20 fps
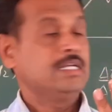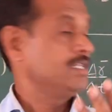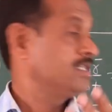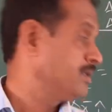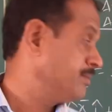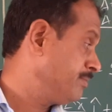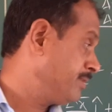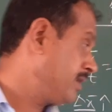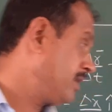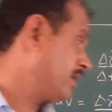
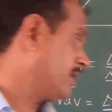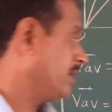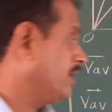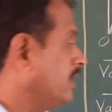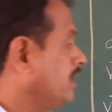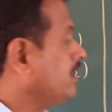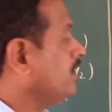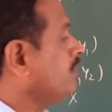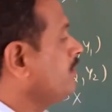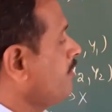
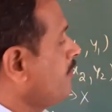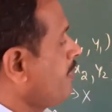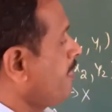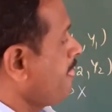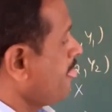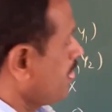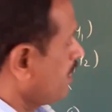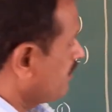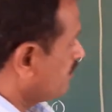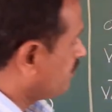
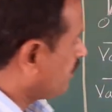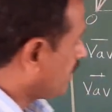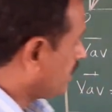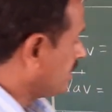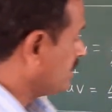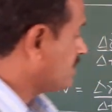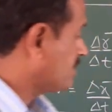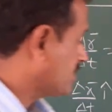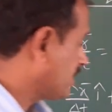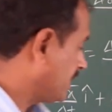Similarly, for
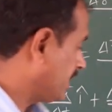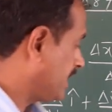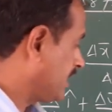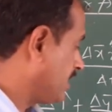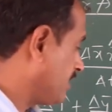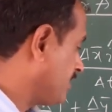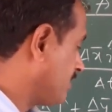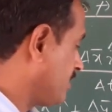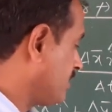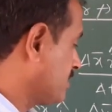
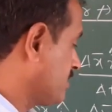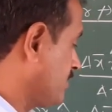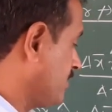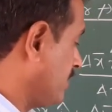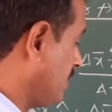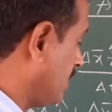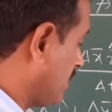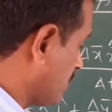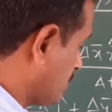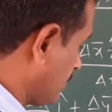instantaneous
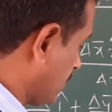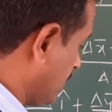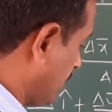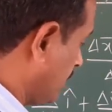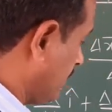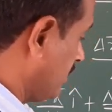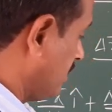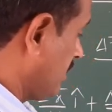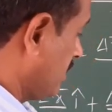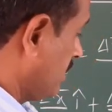
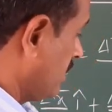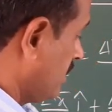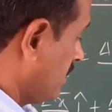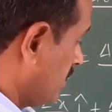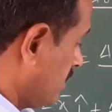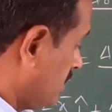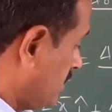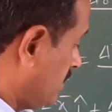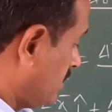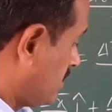velocity,
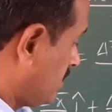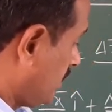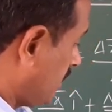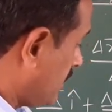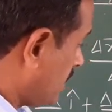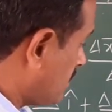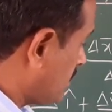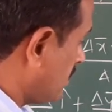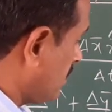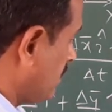this
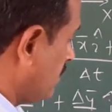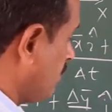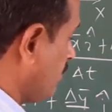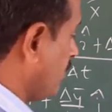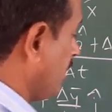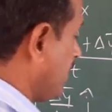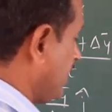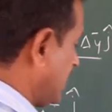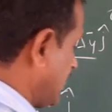is one